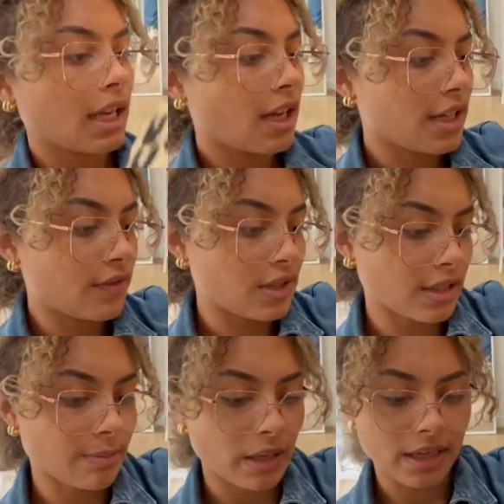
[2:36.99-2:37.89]
kind of
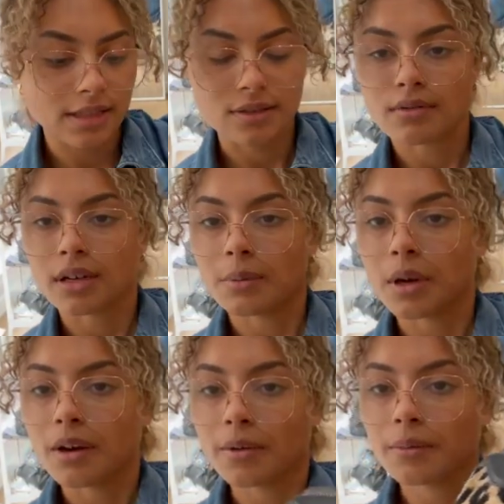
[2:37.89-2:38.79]
just blends really
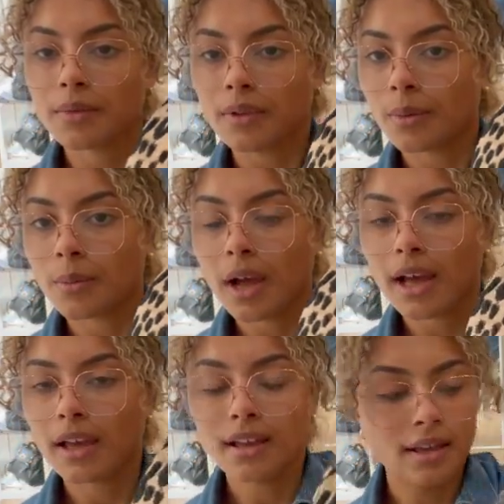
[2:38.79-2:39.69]
well. The
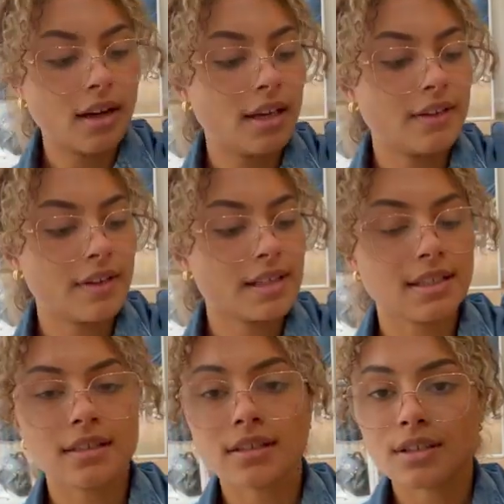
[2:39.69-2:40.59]
wear kind of
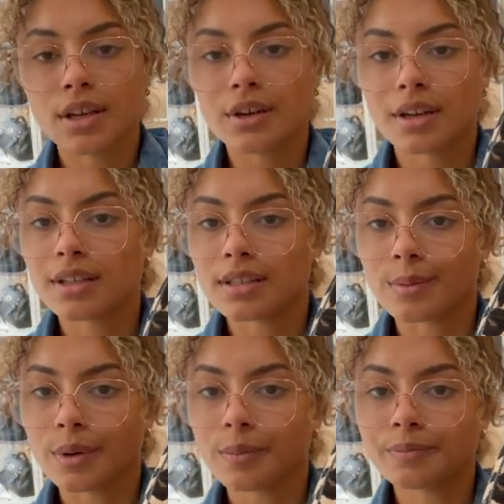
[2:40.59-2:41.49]
isn't too
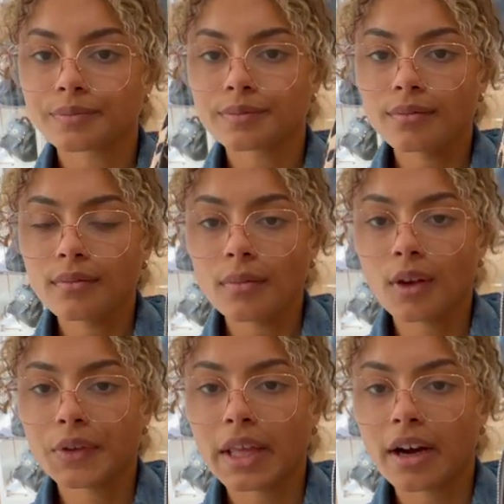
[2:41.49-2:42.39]
noticeable
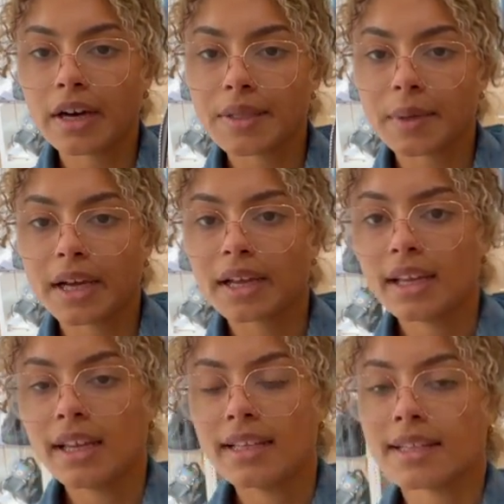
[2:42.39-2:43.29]
on that hardware.
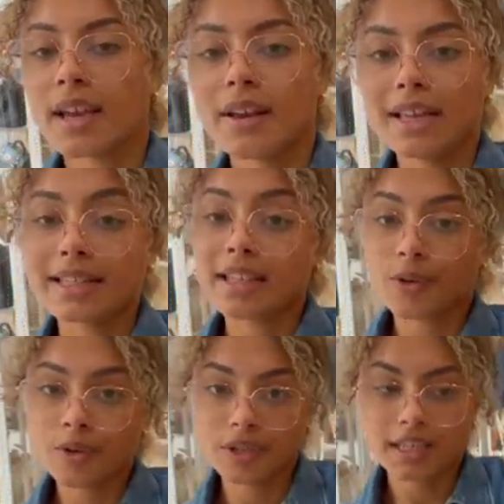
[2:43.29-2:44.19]
So it is in a
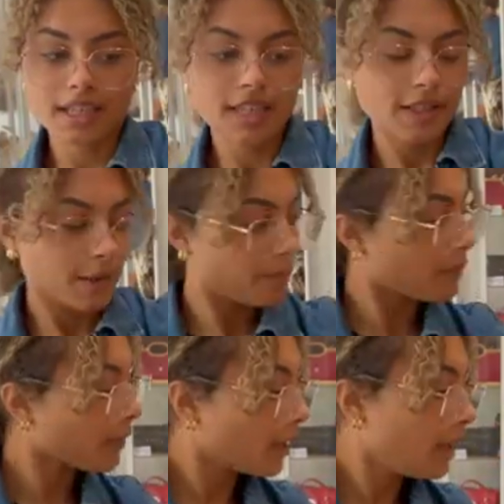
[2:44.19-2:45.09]
gorgeous condition.
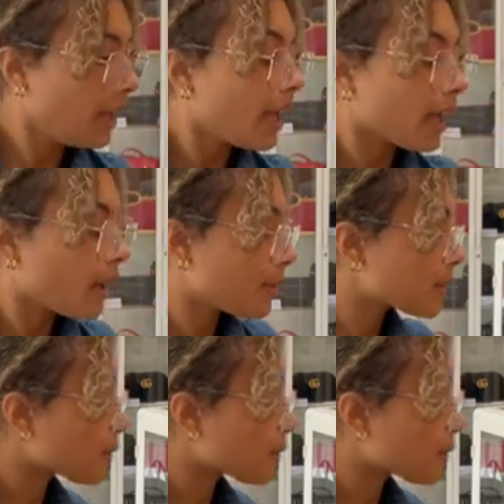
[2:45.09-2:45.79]
It comes